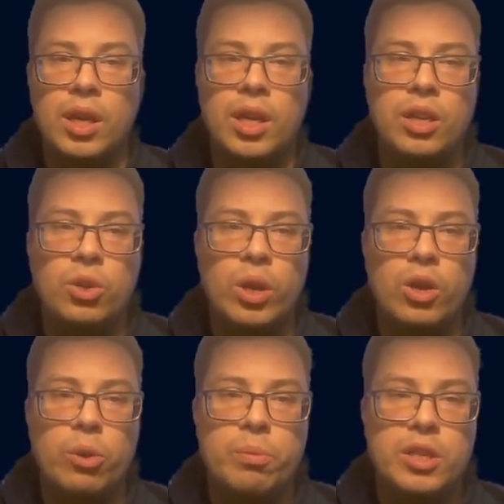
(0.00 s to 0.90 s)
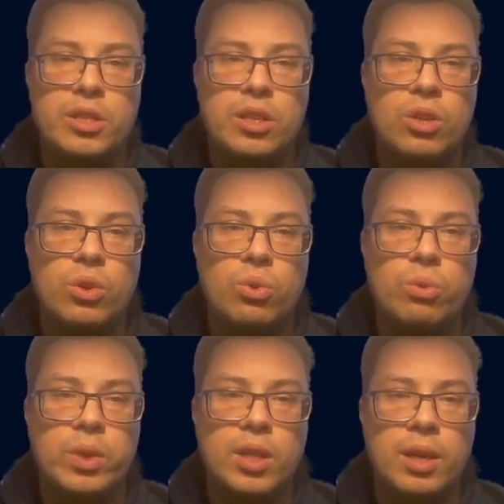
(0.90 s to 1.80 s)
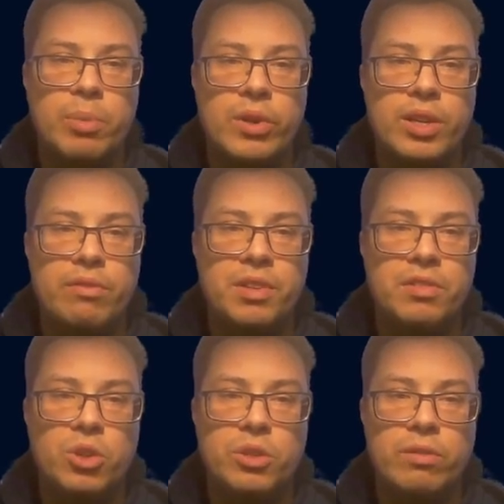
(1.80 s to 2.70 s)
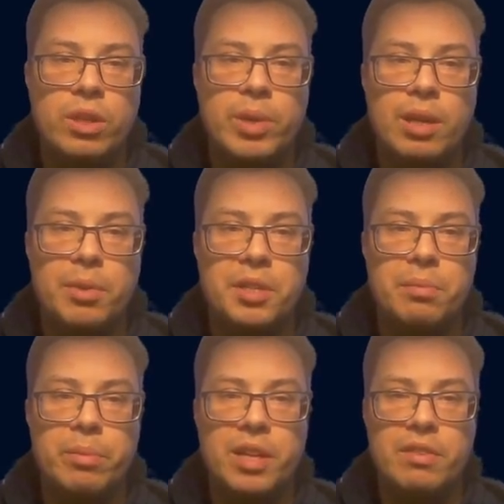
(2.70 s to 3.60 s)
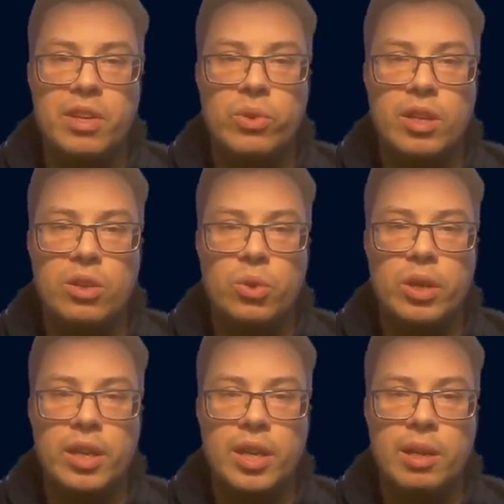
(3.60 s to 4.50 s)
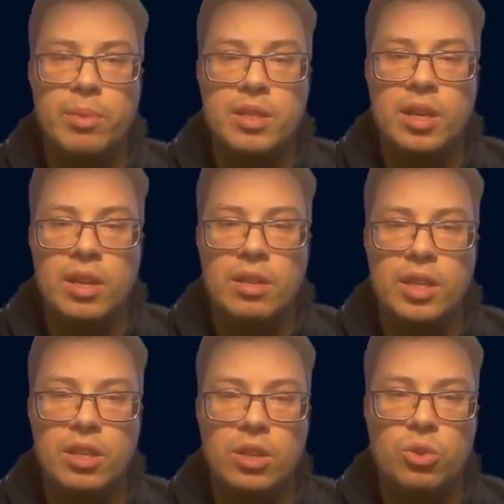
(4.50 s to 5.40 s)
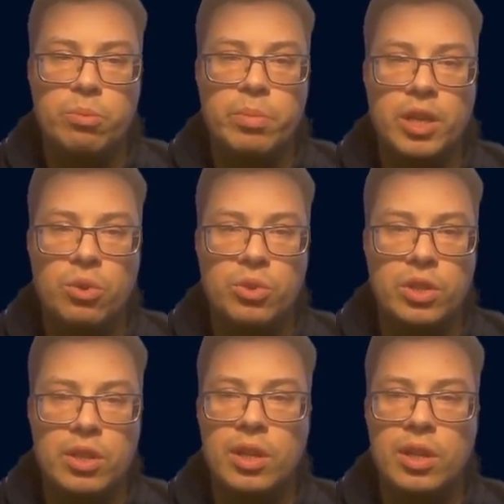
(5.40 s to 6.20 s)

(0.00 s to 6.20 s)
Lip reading: In UI Objects, you will operate with not web elements, but the real UI elements that are used by user.